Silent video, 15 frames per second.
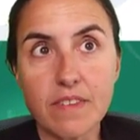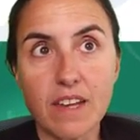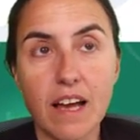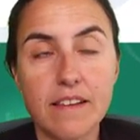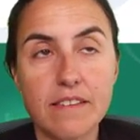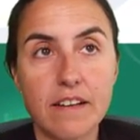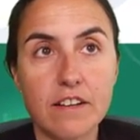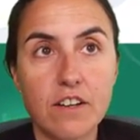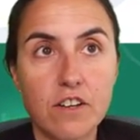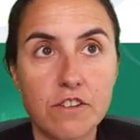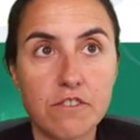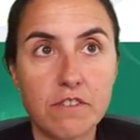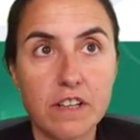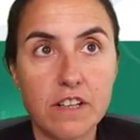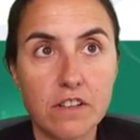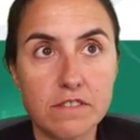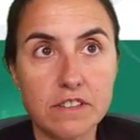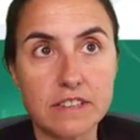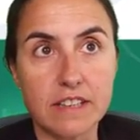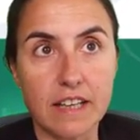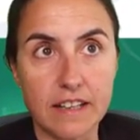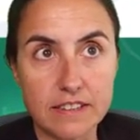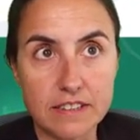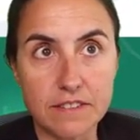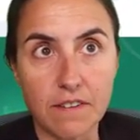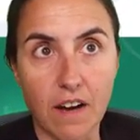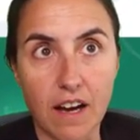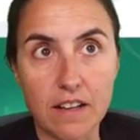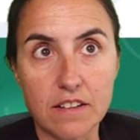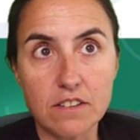and then got rid of the text
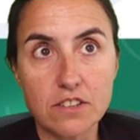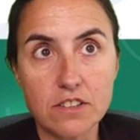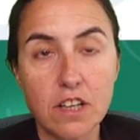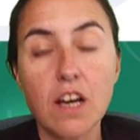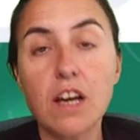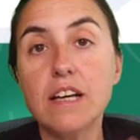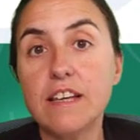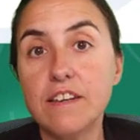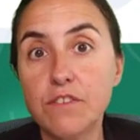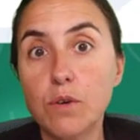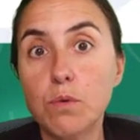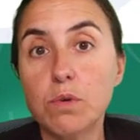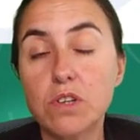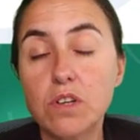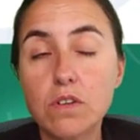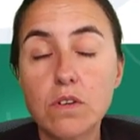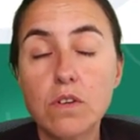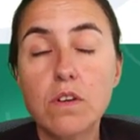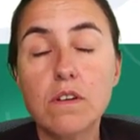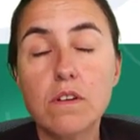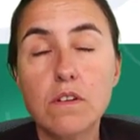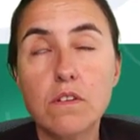files. If you want to